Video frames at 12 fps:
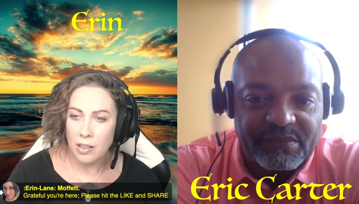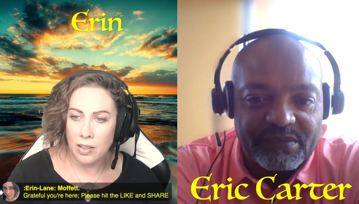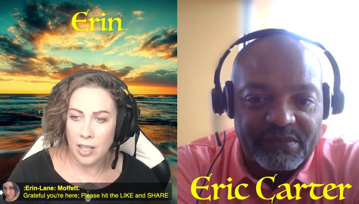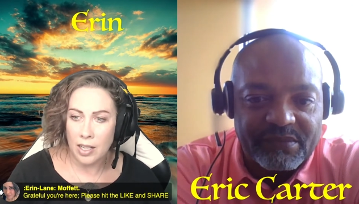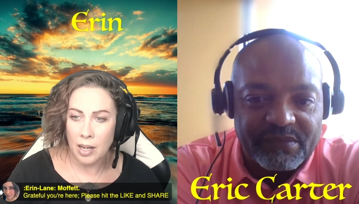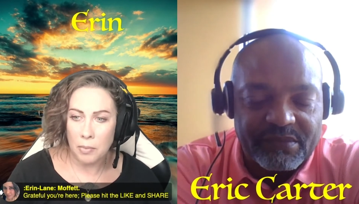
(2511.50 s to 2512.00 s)

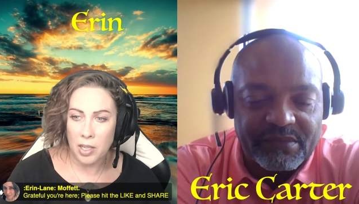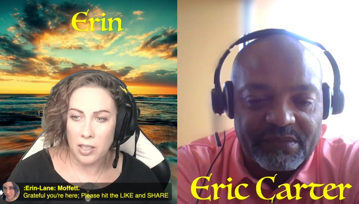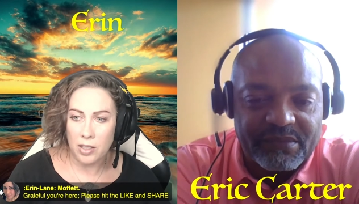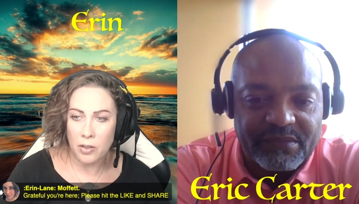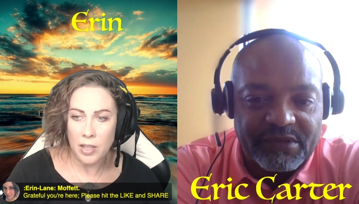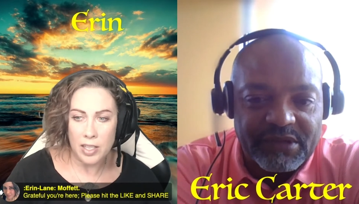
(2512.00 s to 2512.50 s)
Speaker 1: then I'm going
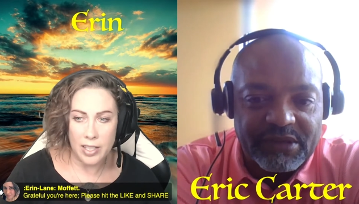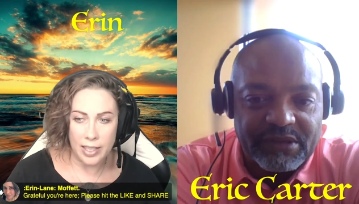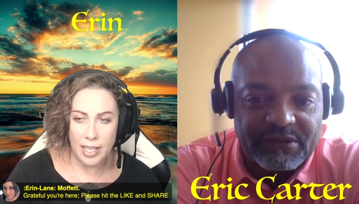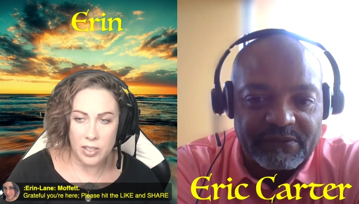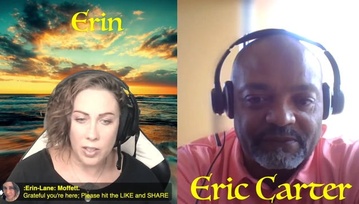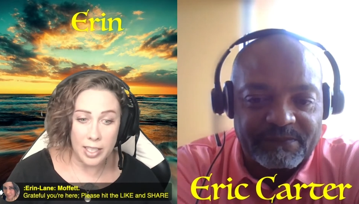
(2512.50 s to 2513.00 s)
to do things
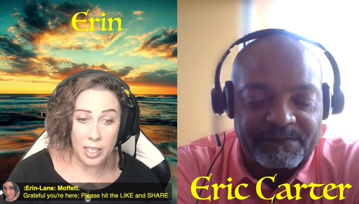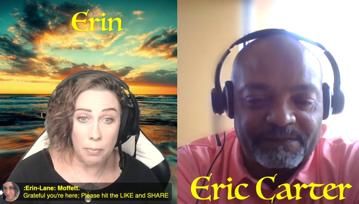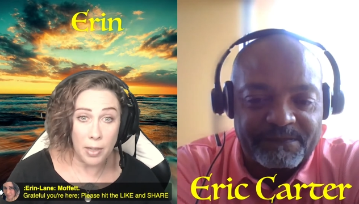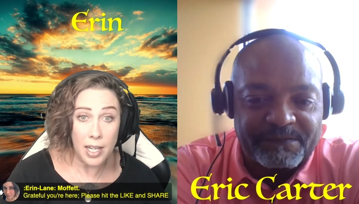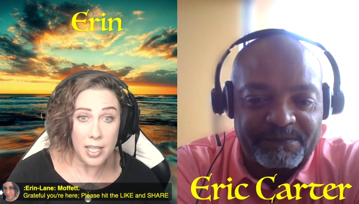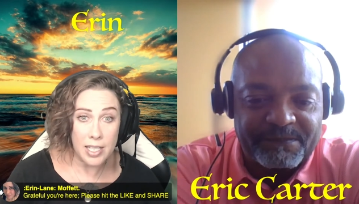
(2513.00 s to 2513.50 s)
like that. So like the
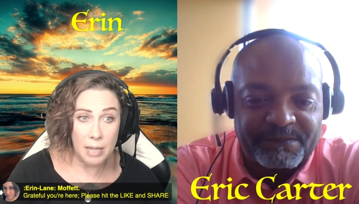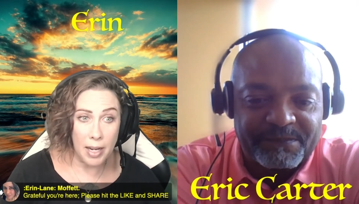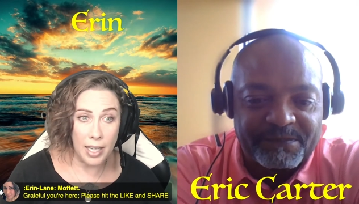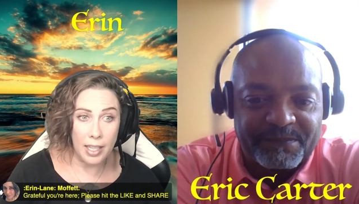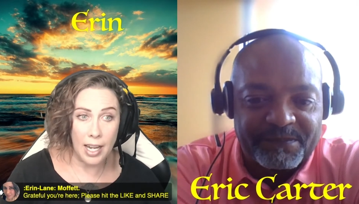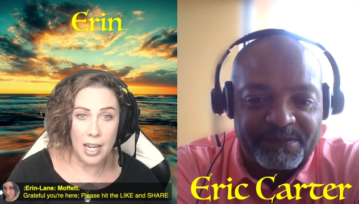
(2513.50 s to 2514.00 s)
bus, I
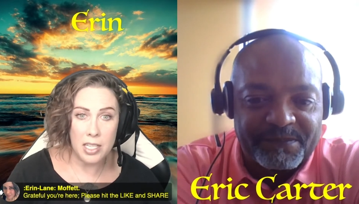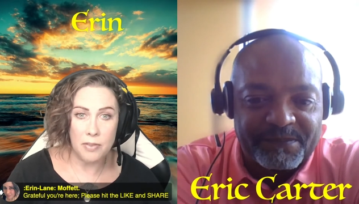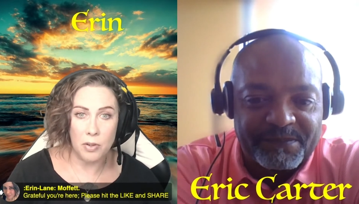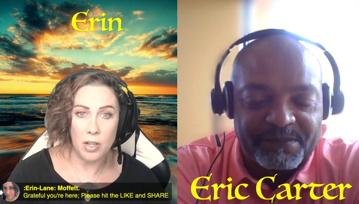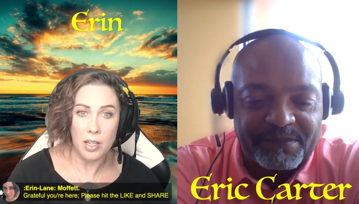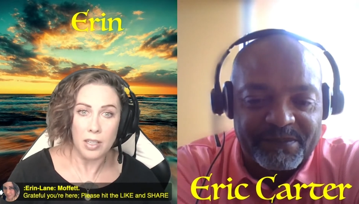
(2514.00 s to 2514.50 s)
paid cash
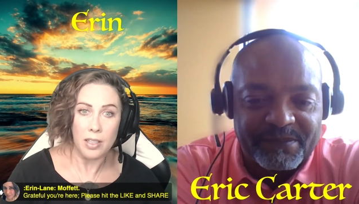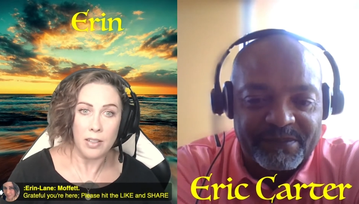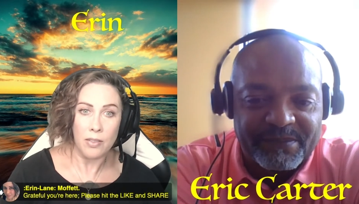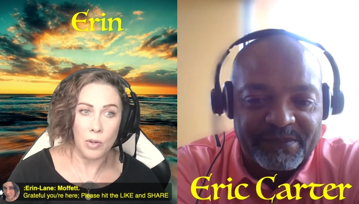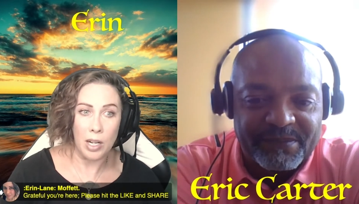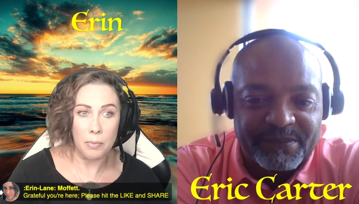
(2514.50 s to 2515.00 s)
for.
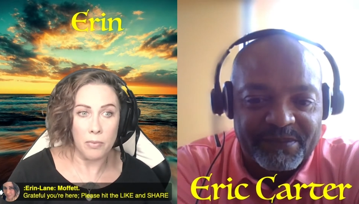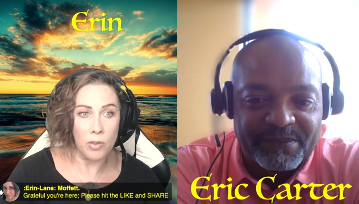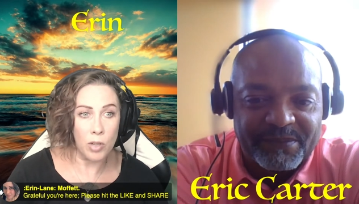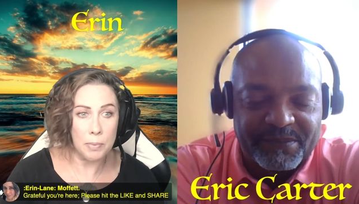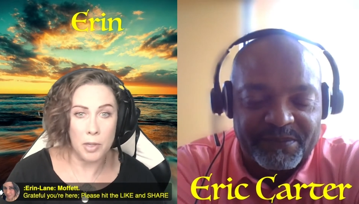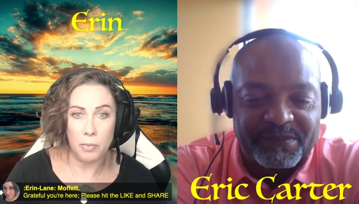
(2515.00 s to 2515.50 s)
Well, I
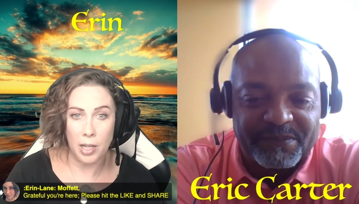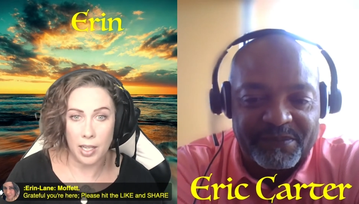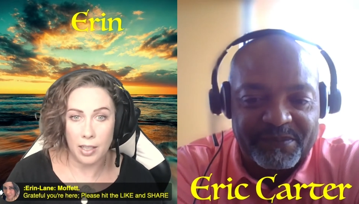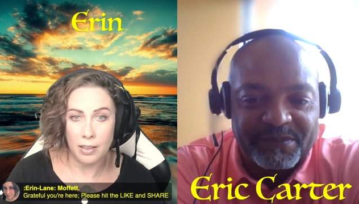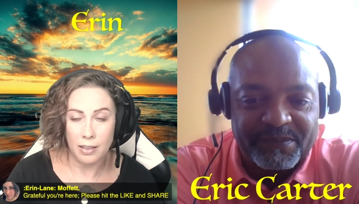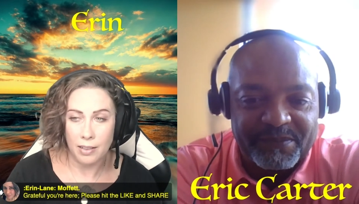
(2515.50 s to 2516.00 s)
crypto bought
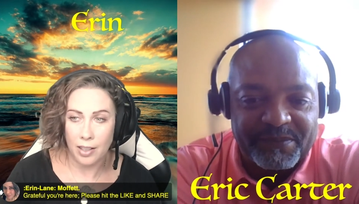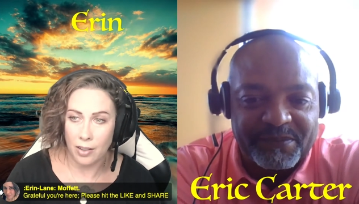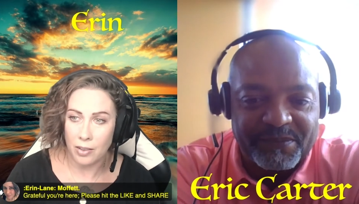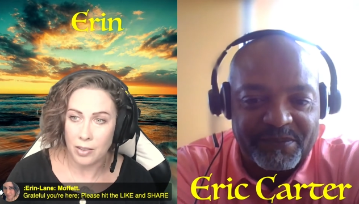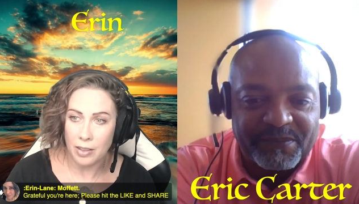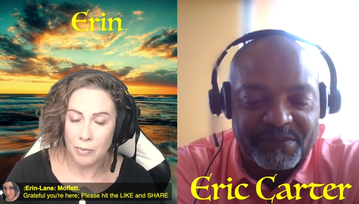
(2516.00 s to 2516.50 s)
mm-hmm. it, you
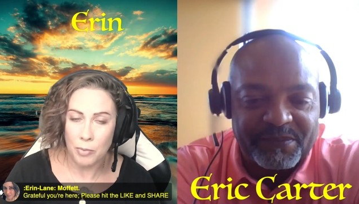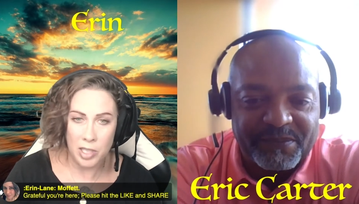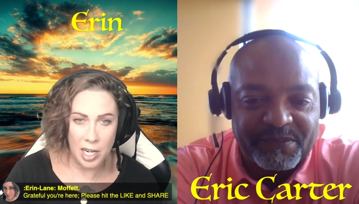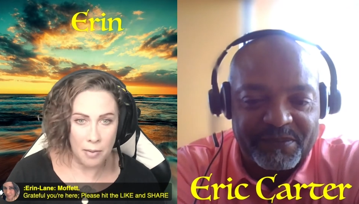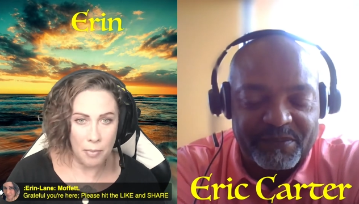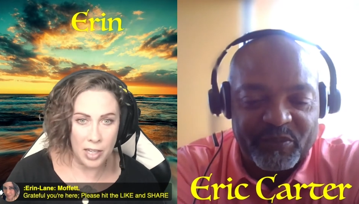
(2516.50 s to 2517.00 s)
know, which
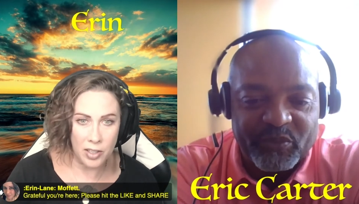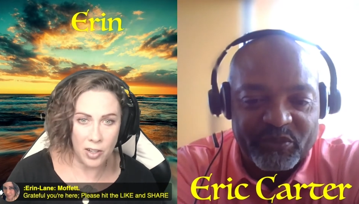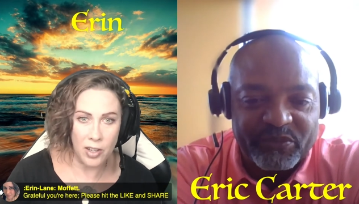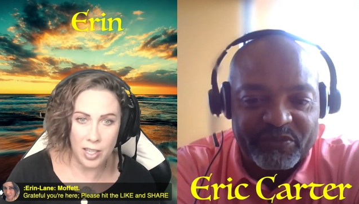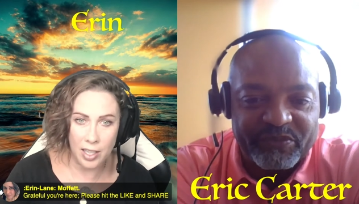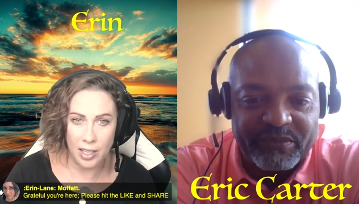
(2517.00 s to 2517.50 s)
I but I
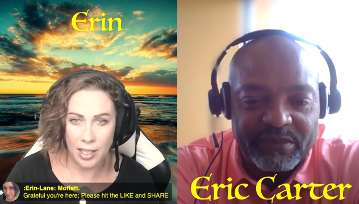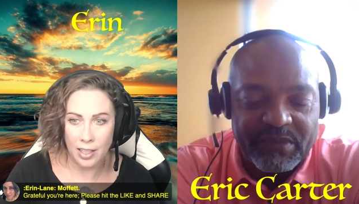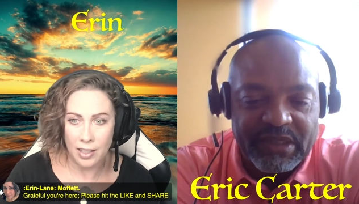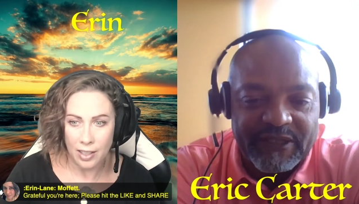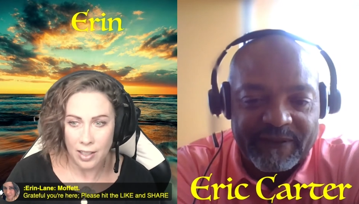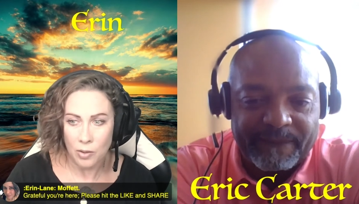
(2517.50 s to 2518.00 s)
turned it into
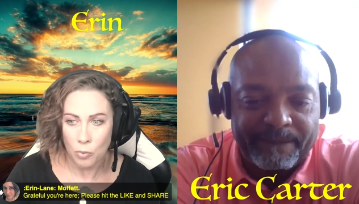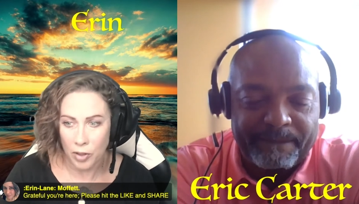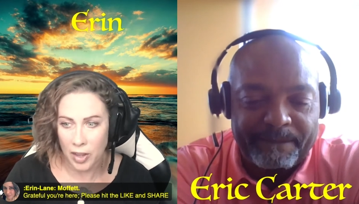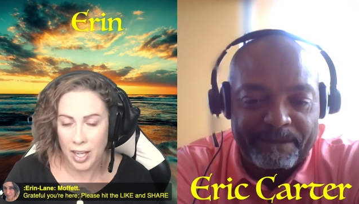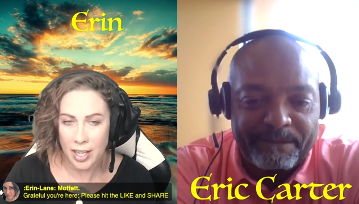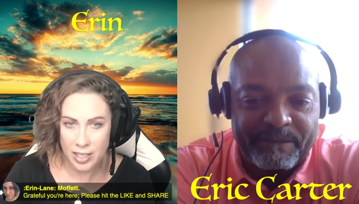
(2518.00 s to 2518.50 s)

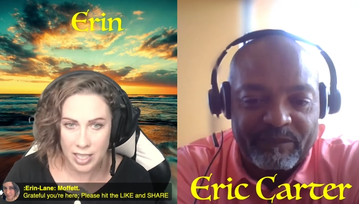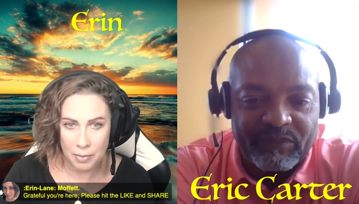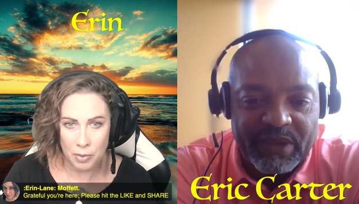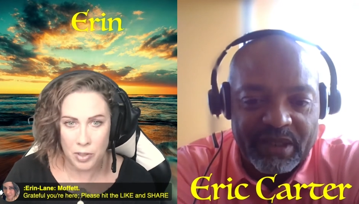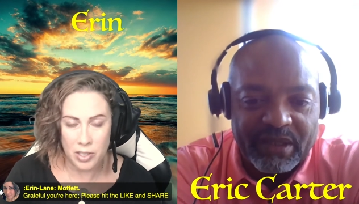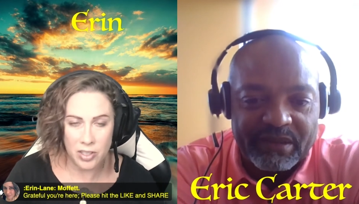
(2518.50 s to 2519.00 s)
what they
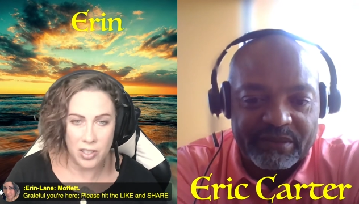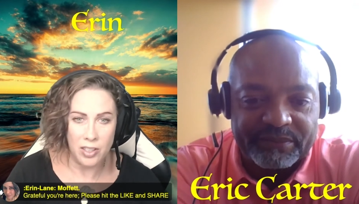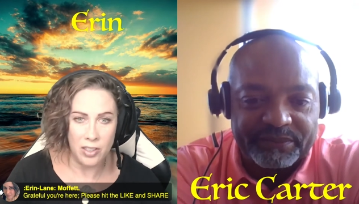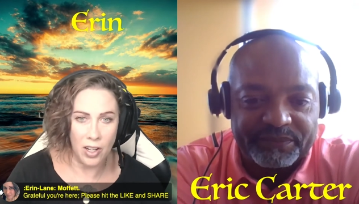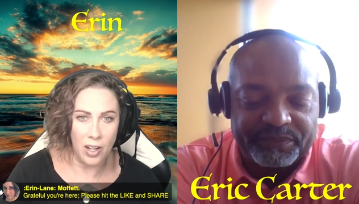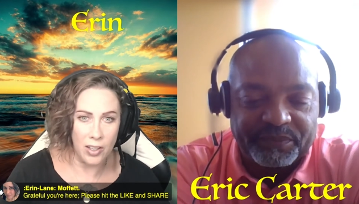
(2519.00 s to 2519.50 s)
accept, which is
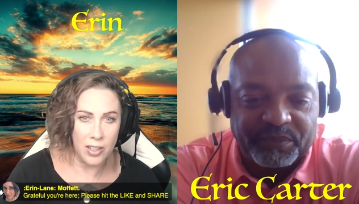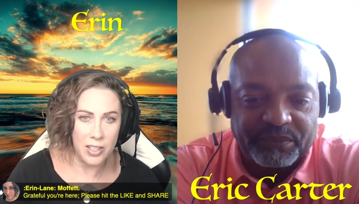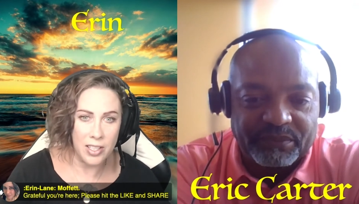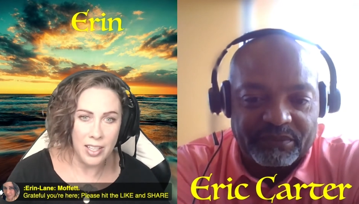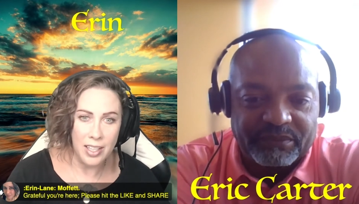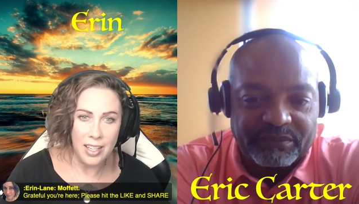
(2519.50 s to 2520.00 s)

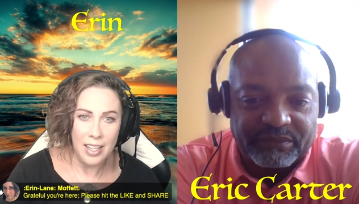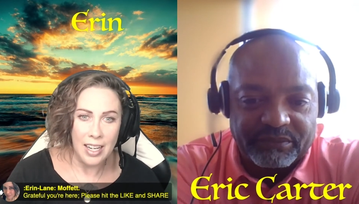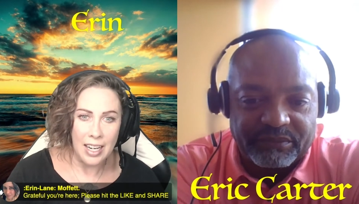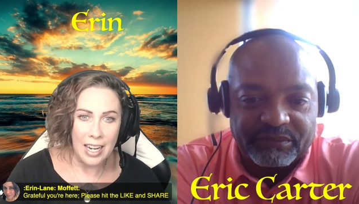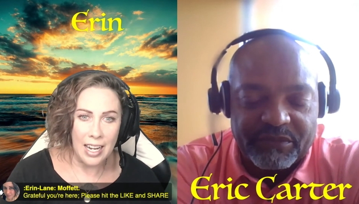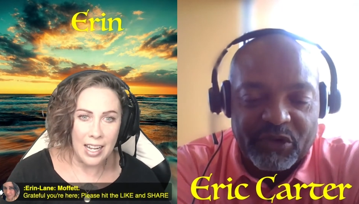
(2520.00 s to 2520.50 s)
dollars,
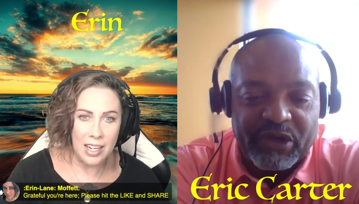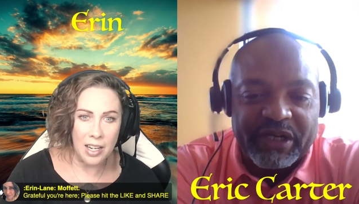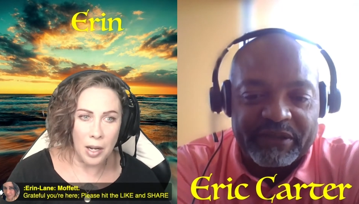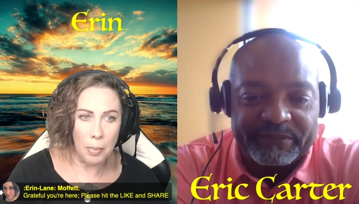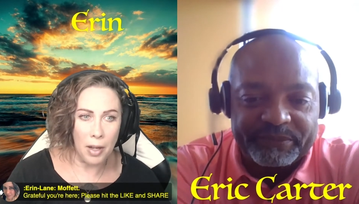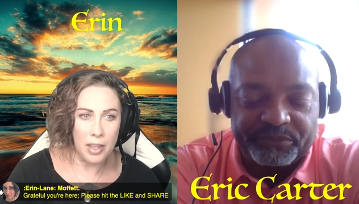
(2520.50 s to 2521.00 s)
and
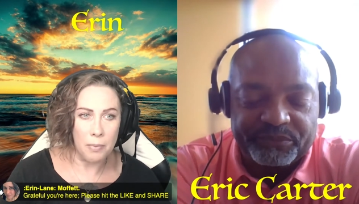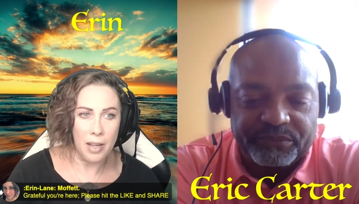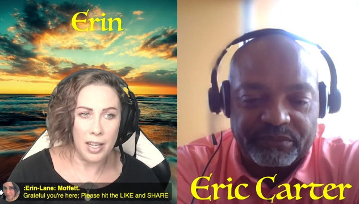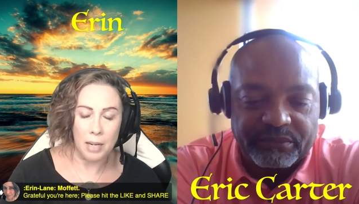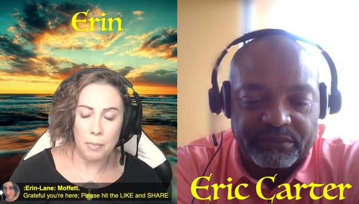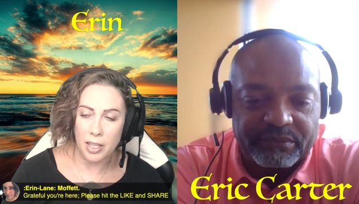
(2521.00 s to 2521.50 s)
I bought the
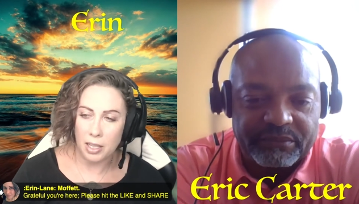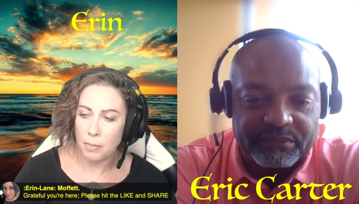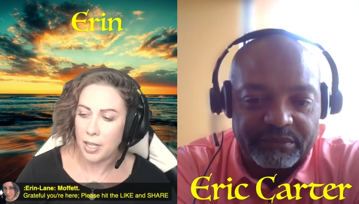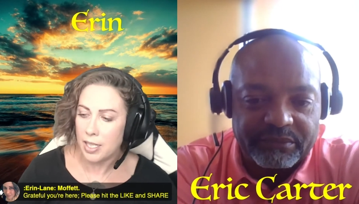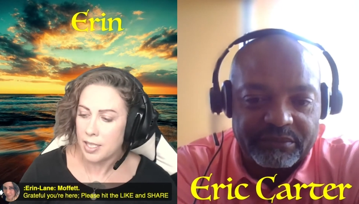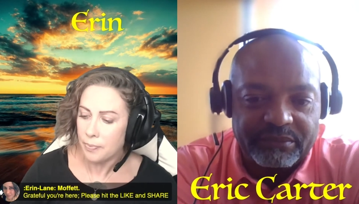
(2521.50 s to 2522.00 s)
and I bought the
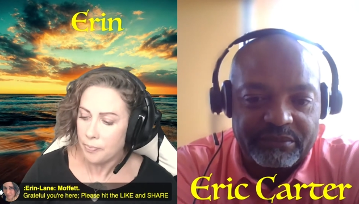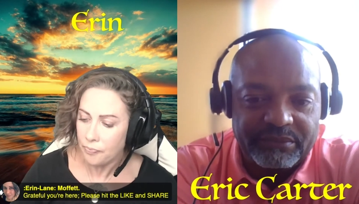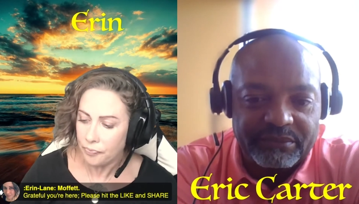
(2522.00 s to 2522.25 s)
bus,